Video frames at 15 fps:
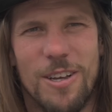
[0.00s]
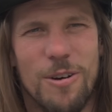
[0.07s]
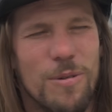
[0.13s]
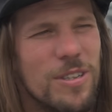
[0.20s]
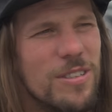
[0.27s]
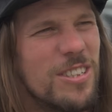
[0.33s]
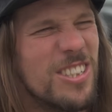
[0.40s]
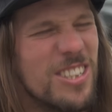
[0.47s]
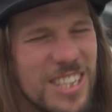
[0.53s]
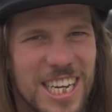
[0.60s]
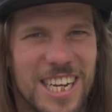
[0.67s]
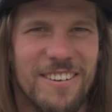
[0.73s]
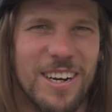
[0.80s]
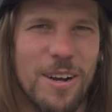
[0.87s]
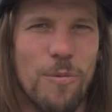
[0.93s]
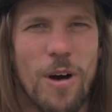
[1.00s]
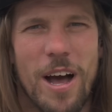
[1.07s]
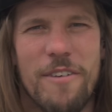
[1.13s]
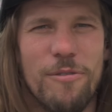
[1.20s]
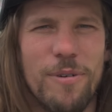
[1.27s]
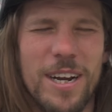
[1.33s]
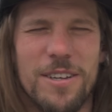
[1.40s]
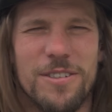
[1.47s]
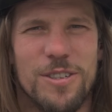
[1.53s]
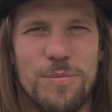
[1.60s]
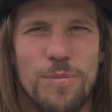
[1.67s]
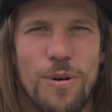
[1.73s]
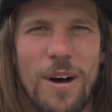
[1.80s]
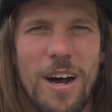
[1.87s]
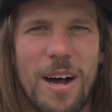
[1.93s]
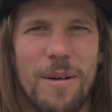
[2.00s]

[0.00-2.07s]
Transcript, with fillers: No one's sneering at what everyone else has bought